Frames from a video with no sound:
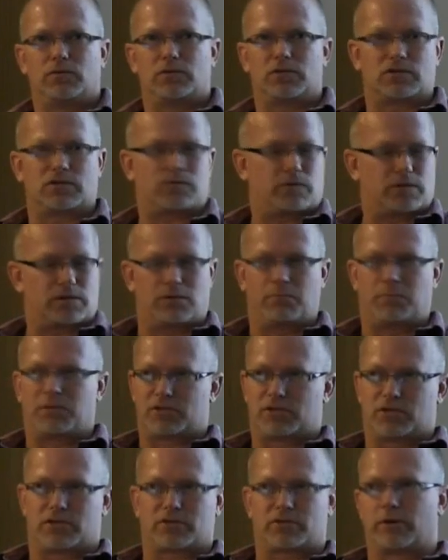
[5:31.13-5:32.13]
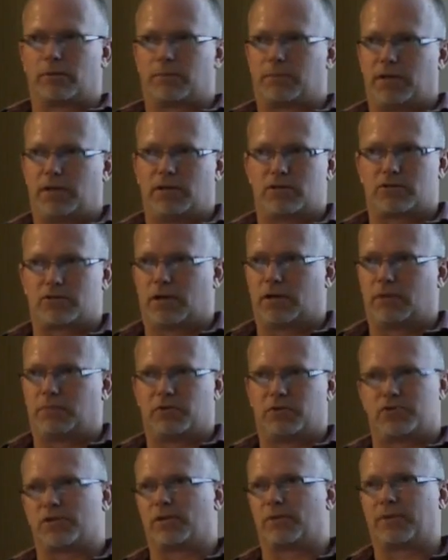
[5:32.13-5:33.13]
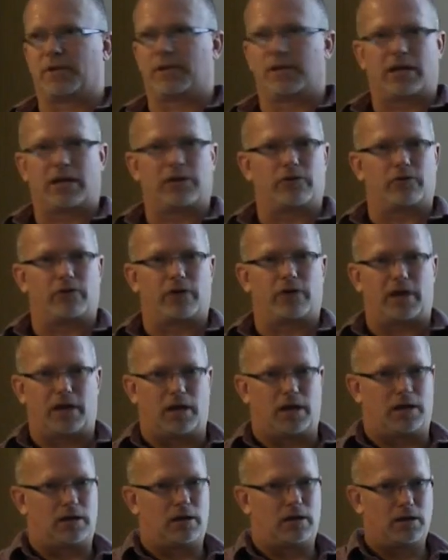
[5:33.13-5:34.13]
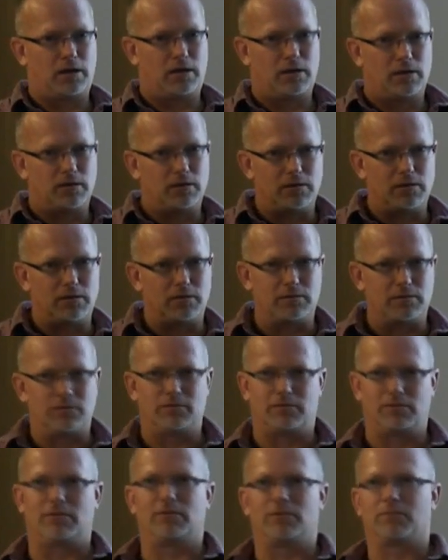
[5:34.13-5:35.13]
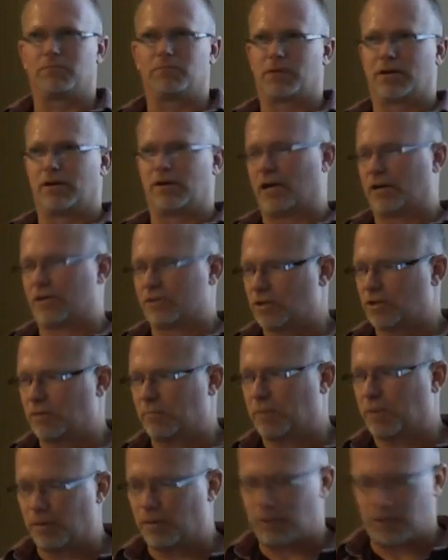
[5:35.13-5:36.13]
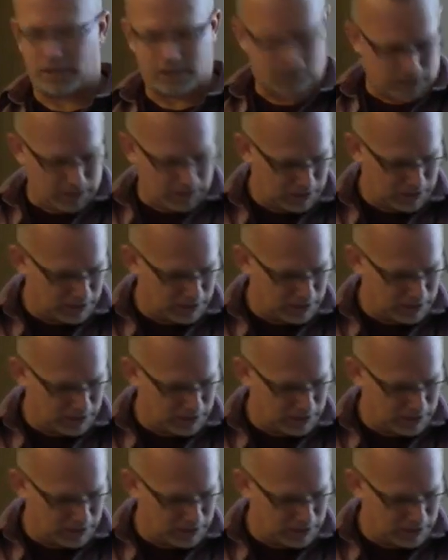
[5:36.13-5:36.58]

just wasn't a bunch of script kiddies trying to put something together and get it out to the public.